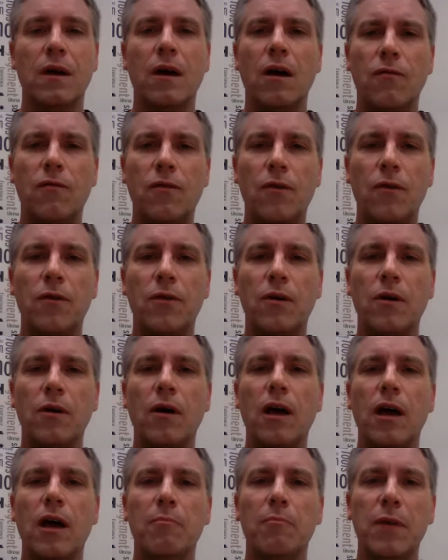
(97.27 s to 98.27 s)
Further,
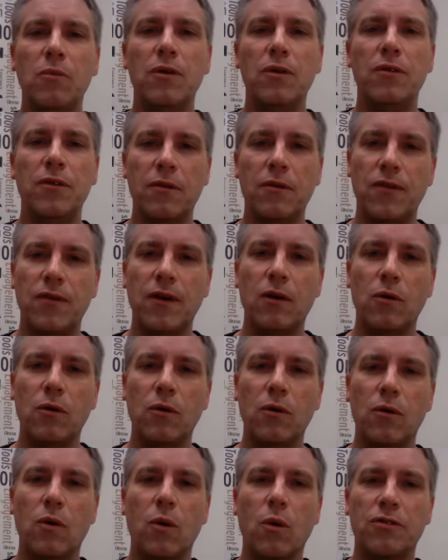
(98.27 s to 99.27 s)
meet with your fellow
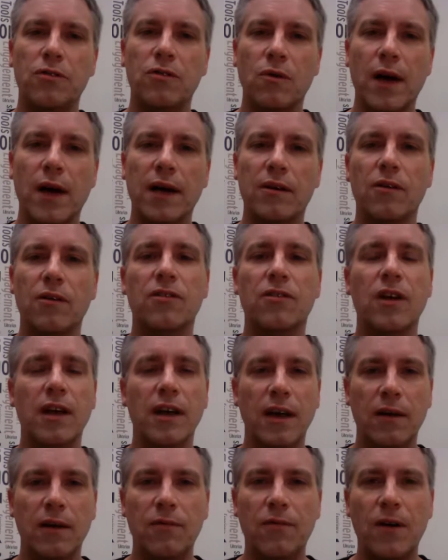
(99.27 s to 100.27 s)
course directors
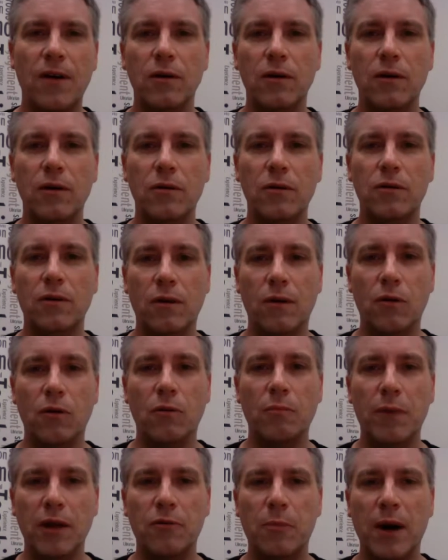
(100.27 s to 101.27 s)
and find out their
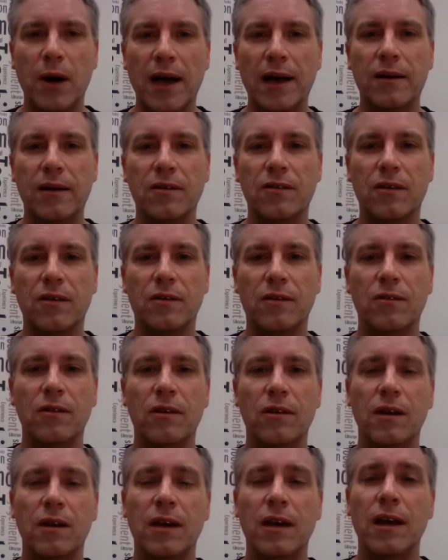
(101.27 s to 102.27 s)
own best practices.
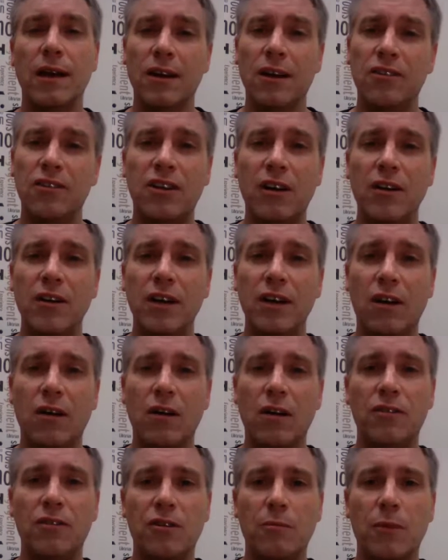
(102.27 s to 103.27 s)
Sharing
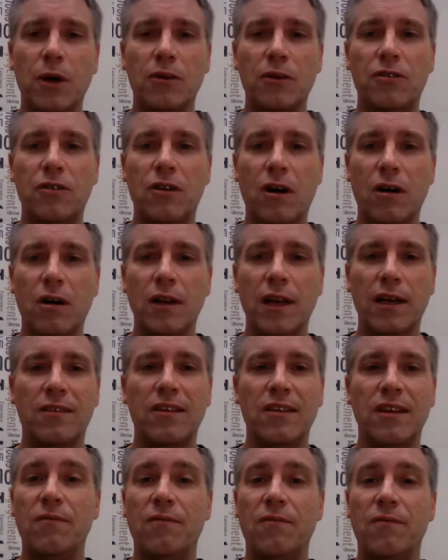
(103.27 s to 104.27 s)
knowledge amongst
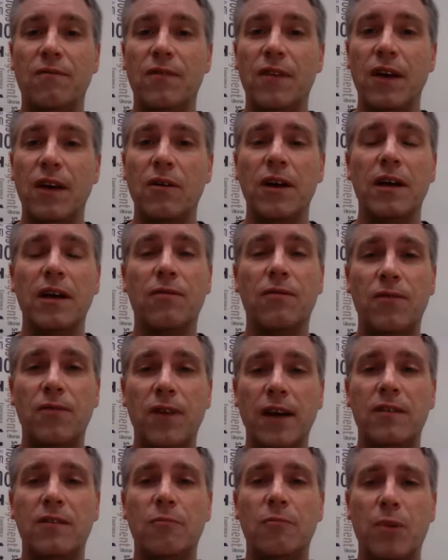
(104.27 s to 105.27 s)
colleagues is a very
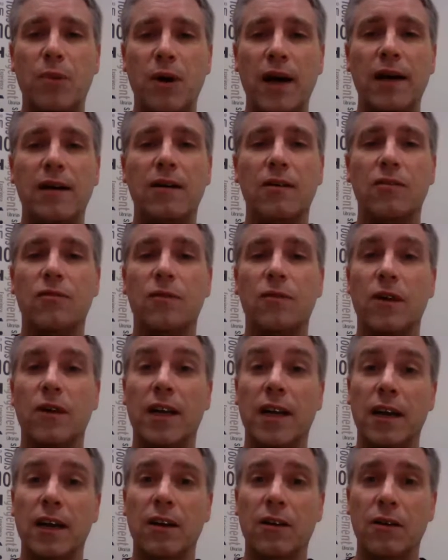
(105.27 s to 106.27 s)
effective practice for
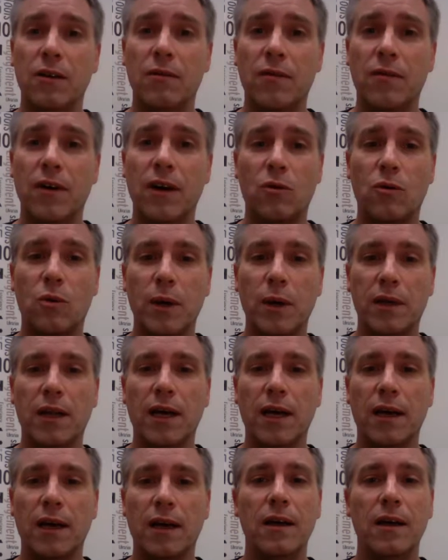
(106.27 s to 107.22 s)
getting good advice quickly.